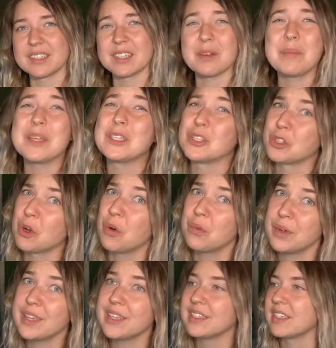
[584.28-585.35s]
It's gonna be so
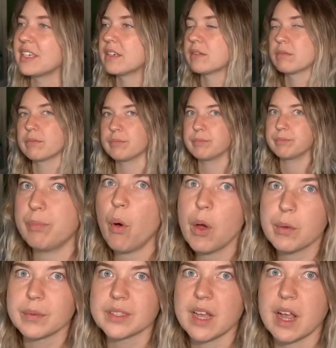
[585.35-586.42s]
easy.
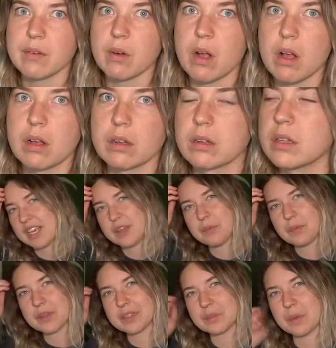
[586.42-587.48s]
Boy, was I wrong. It
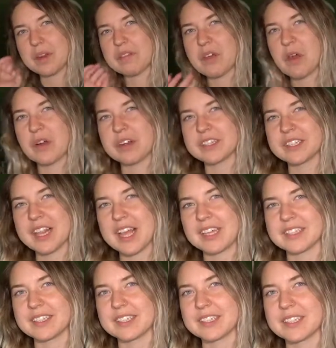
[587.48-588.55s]
was one of the hardest
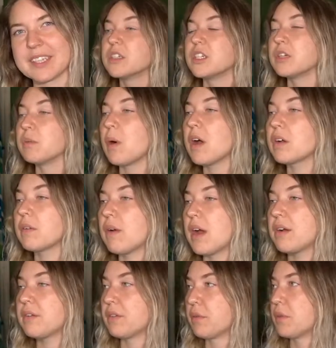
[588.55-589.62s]
classes. She'd walk
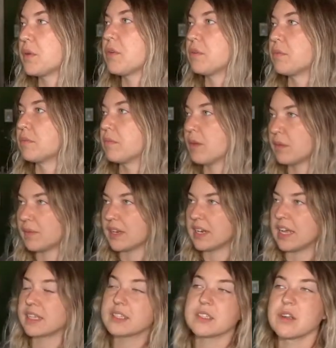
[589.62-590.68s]
around the room when we'd
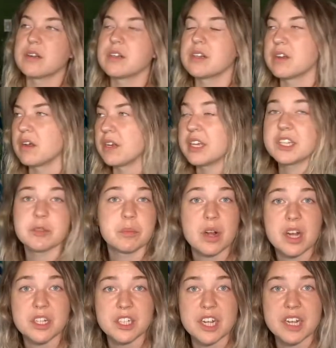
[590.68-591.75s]
get started on each
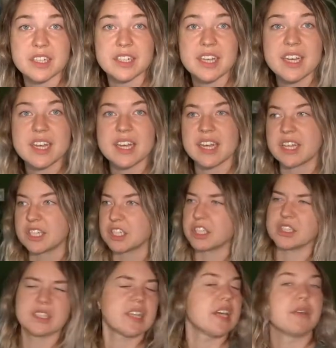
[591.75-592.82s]
project and
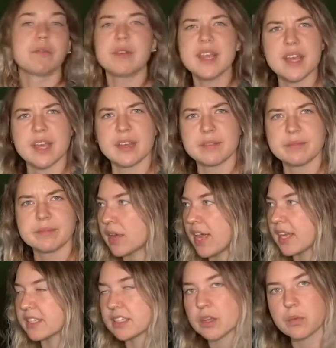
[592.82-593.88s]
she'd say, Ria,
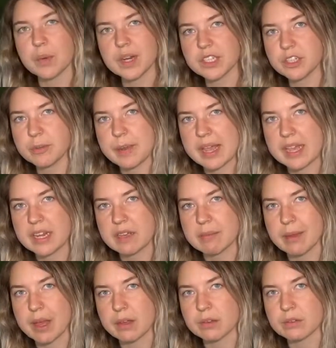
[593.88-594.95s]
okay, so what is your painting
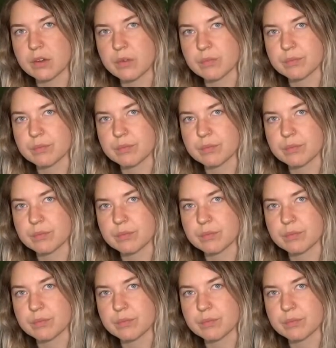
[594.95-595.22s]
about?